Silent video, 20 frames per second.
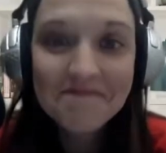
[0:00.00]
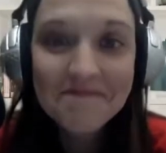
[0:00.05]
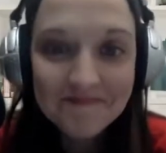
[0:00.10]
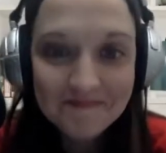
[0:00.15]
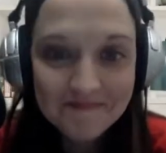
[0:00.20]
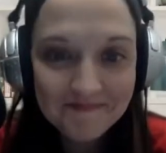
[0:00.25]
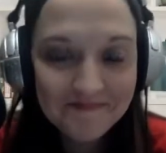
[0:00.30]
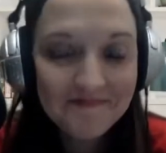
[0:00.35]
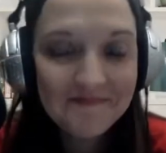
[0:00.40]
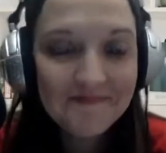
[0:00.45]

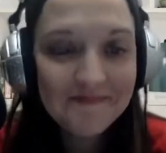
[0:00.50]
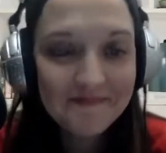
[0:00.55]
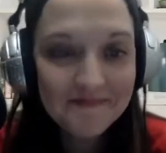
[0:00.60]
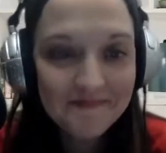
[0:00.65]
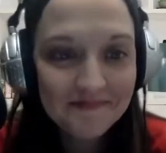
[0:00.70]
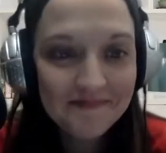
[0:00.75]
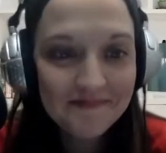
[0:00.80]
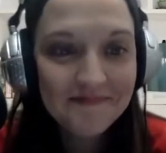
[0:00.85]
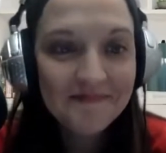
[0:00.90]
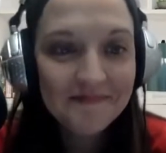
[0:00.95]

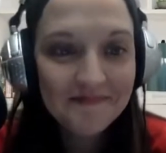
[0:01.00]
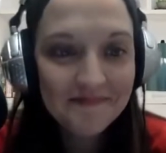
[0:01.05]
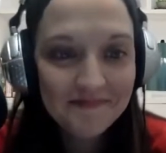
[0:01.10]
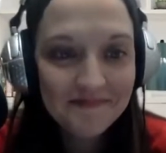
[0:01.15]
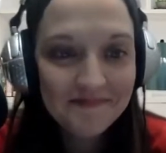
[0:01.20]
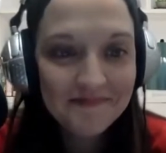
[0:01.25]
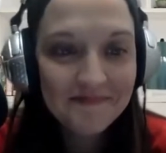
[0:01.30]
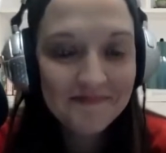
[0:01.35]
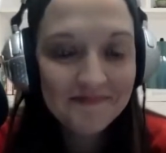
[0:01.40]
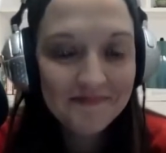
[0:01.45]

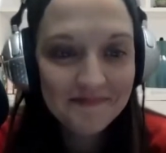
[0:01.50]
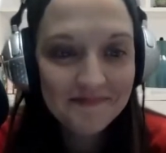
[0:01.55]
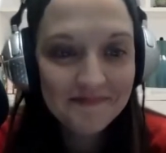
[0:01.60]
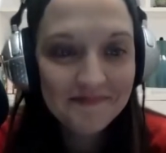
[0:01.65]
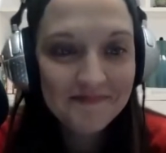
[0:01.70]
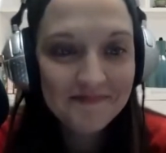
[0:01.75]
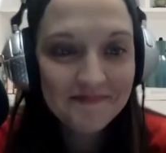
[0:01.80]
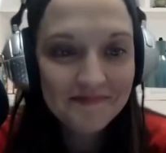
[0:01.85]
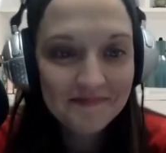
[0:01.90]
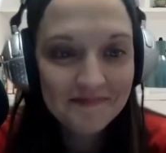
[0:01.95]

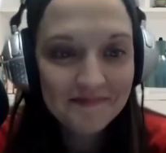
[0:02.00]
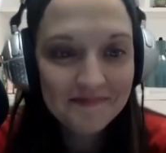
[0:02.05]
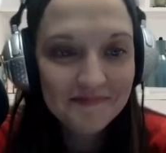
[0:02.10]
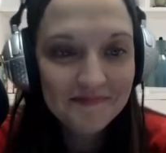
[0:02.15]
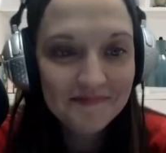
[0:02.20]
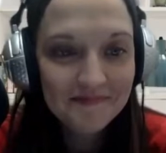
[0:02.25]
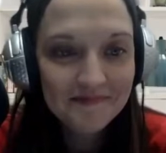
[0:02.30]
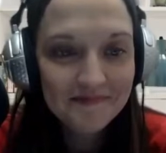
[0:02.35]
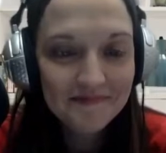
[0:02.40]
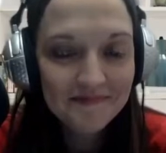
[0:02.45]

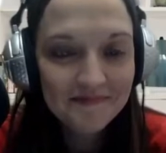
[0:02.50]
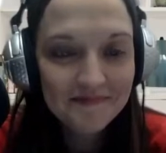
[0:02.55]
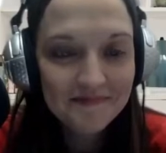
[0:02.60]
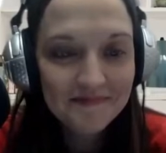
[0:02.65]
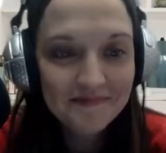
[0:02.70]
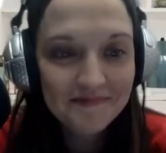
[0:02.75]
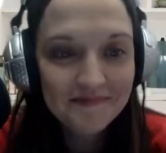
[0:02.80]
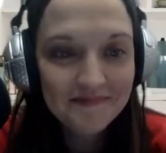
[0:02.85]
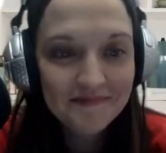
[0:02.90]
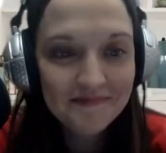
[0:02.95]

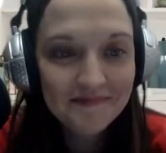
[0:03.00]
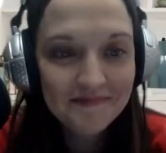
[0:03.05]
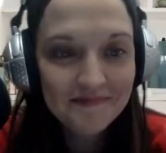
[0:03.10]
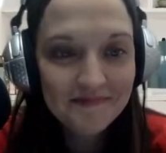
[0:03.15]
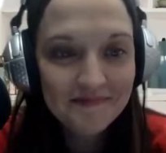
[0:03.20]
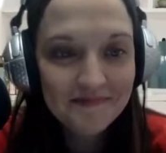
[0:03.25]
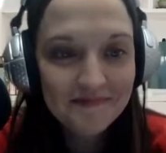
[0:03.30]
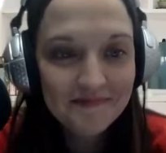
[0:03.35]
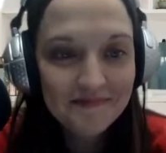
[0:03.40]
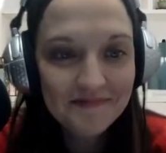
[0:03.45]

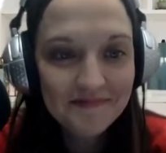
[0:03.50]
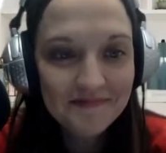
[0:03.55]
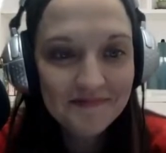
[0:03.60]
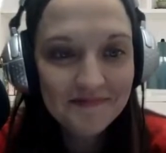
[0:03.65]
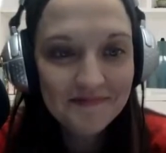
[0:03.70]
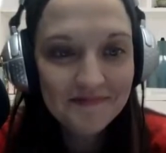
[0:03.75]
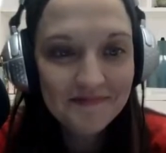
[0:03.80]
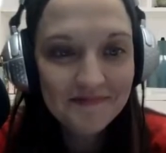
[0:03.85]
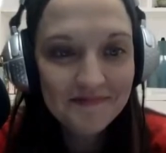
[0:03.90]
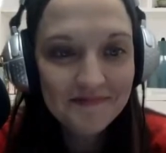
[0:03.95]

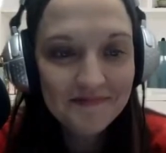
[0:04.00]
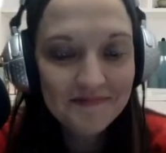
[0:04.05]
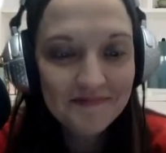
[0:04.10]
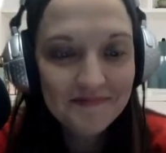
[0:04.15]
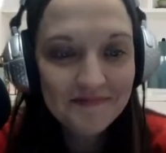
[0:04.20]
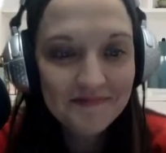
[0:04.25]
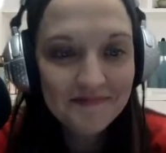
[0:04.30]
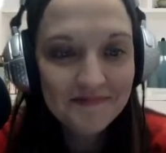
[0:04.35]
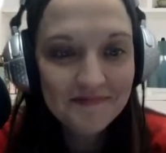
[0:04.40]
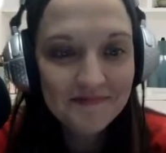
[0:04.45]

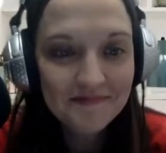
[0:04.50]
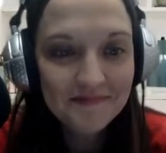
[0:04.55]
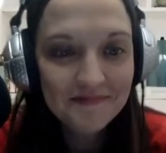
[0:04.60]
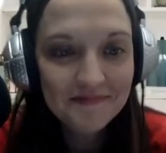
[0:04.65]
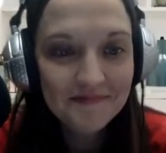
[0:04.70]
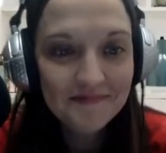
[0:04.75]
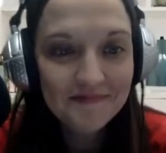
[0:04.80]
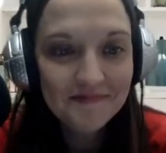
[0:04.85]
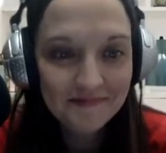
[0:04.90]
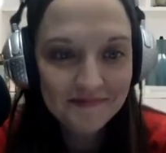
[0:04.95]

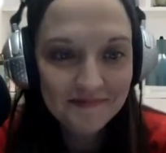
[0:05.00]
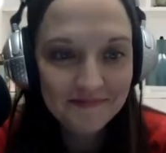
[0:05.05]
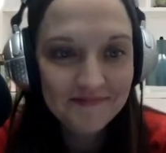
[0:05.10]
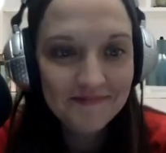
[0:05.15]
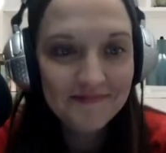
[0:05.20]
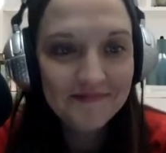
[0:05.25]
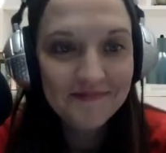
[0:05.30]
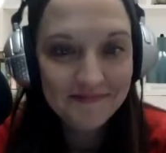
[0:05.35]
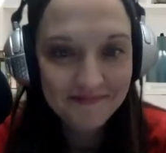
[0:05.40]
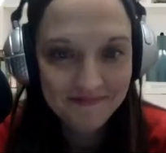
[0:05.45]

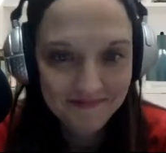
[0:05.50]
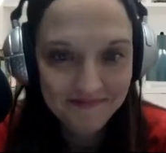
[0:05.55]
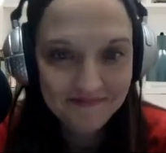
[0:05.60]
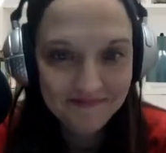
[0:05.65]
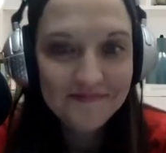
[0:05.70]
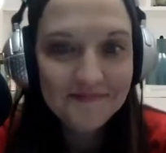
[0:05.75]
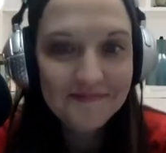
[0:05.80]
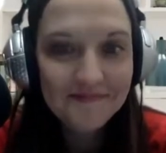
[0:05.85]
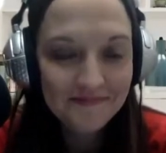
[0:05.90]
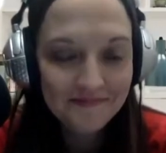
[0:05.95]

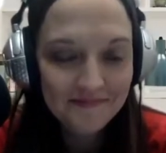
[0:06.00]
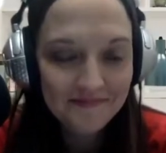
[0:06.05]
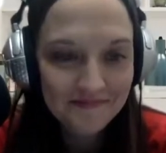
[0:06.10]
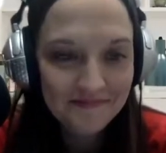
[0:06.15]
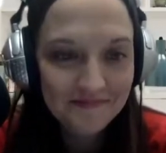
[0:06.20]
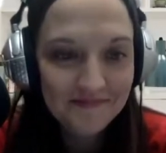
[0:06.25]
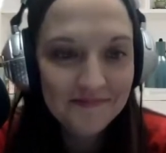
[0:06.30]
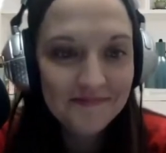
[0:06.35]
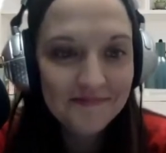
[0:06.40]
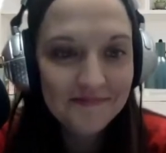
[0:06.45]

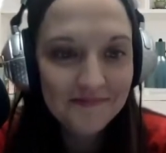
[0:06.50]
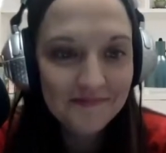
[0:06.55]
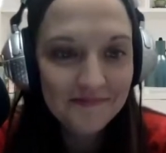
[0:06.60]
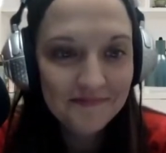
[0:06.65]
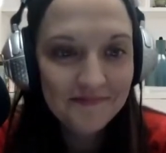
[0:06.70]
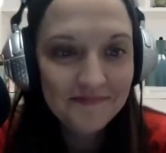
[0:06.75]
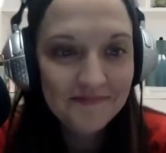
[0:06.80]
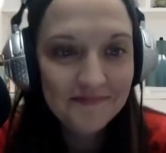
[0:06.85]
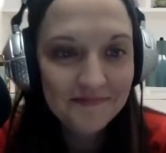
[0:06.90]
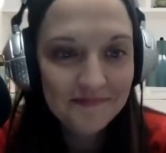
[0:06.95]

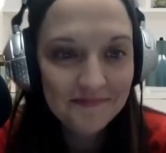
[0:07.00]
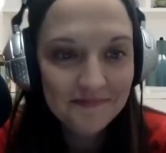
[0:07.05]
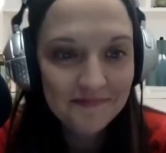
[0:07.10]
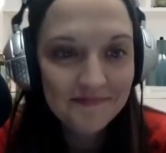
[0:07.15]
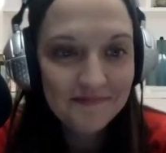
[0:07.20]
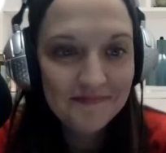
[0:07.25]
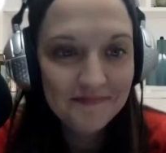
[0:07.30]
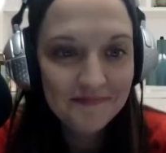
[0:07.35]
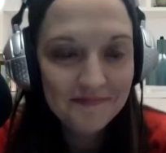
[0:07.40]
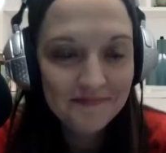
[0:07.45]

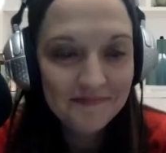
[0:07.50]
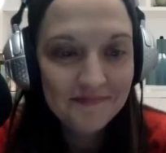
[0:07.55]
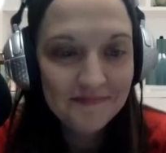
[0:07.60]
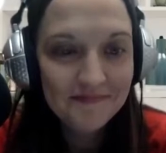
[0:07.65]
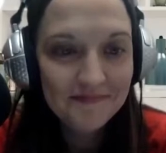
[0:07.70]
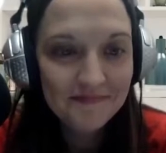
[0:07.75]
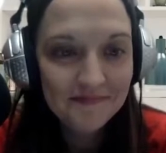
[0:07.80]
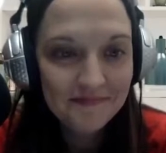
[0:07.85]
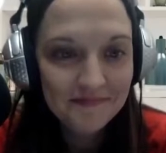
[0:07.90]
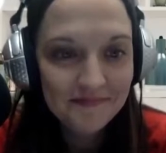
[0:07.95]
No words are spoken by the person on screen.